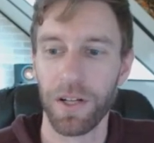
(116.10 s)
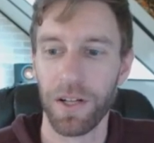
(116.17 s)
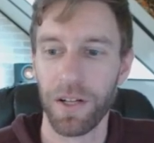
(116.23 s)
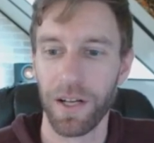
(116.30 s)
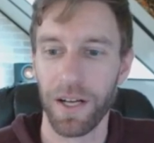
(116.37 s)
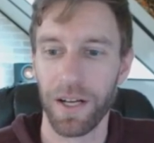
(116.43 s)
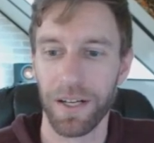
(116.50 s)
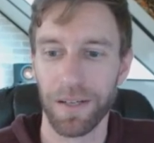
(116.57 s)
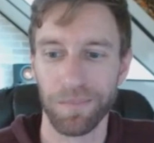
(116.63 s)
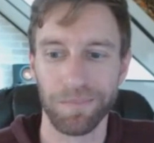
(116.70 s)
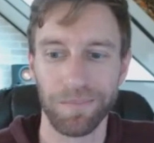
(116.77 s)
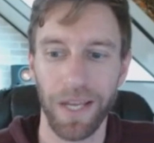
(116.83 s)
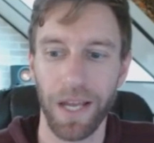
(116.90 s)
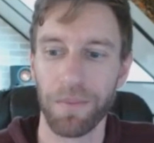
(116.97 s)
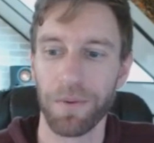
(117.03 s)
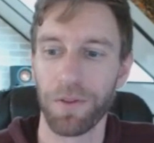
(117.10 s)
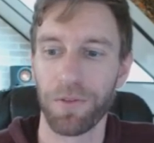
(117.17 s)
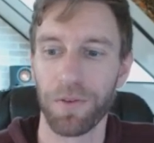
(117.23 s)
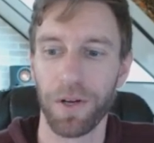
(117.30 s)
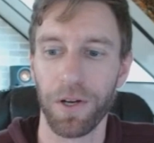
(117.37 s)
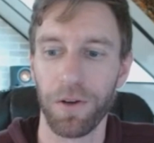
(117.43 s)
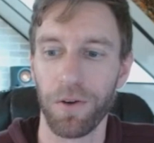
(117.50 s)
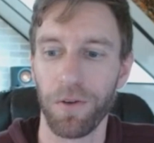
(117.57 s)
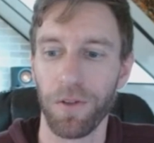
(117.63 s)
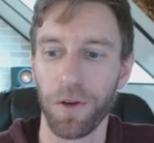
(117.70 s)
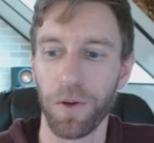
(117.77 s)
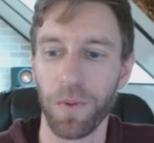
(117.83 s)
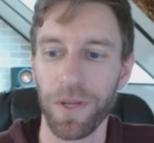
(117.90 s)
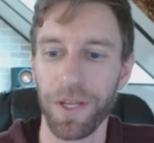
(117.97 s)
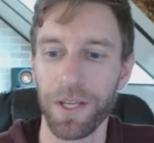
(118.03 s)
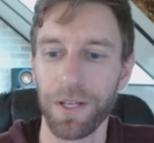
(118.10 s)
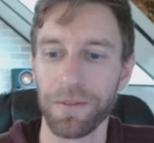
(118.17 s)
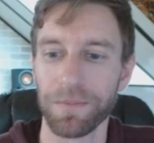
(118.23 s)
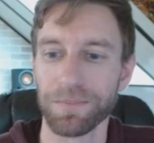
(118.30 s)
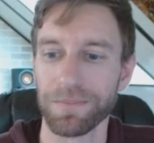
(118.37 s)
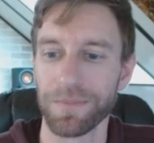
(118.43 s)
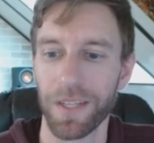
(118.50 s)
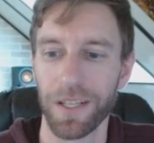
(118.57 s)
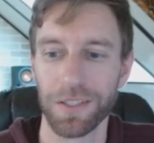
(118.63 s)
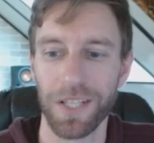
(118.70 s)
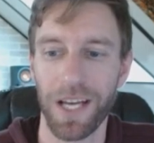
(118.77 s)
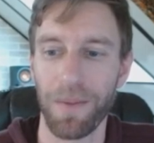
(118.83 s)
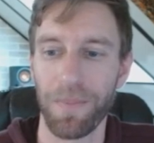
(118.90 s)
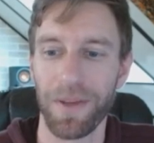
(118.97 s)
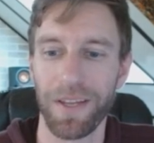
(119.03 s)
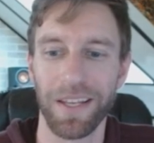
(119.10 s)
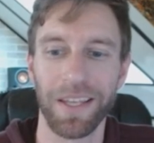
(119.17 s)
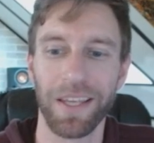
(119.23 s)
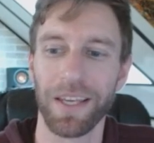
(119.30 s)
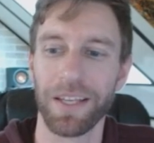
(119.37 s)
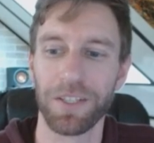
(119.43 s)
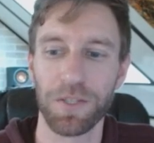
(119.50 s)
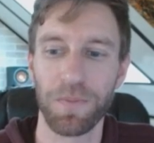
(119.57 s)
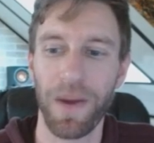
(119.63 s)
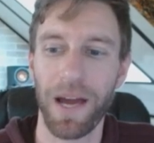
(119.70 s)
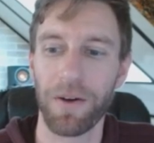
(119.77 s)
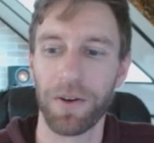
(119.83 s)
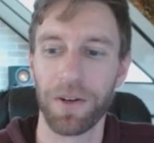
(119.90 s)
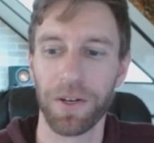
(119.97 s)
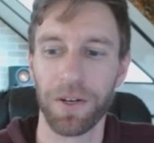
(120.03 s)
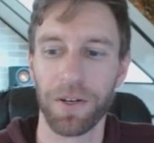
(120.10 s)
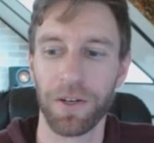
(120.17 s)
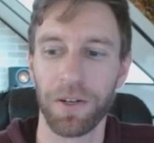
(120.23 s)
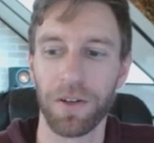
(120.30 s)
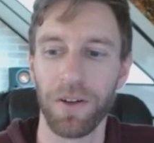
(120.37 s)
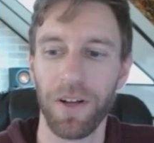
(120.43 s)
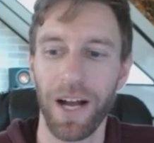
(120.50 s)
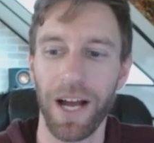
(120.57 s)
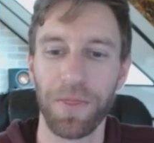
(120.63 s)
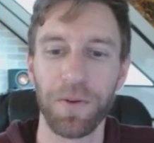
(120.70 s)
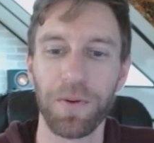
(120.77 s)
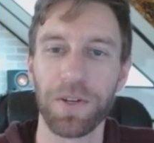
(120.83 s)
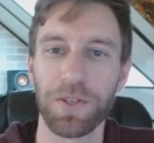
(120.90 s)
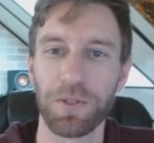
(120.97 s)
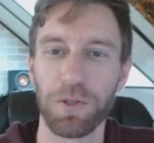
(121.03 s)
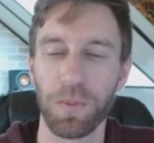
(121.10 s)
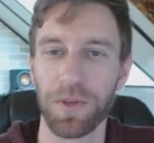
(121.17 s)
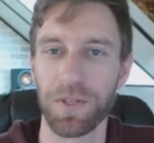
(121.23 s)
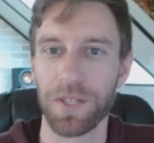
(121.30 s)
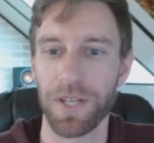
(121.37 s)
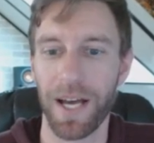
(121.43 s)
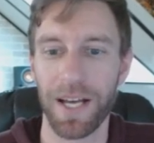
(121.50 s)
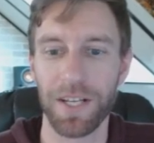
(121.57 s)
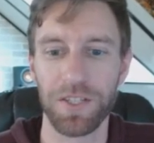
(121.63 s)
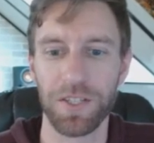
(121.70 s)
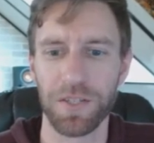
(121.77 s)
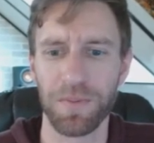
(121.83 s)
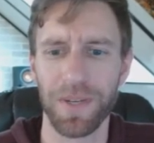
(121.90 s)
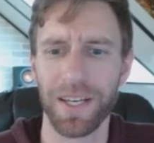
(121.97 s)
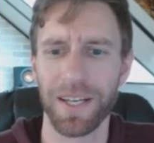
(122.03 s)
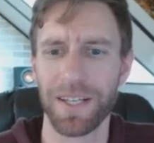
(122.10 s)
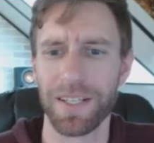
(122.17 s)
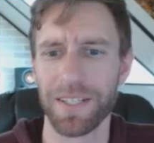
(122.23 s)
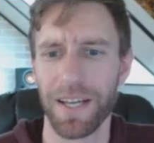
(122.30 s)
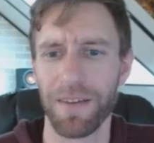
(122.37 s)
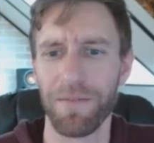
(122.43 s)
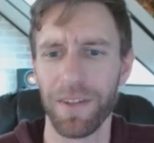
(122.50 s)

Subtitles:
Hammer Throw, the Queen, top end again, just Power Girl. I threw in a super size just because I feel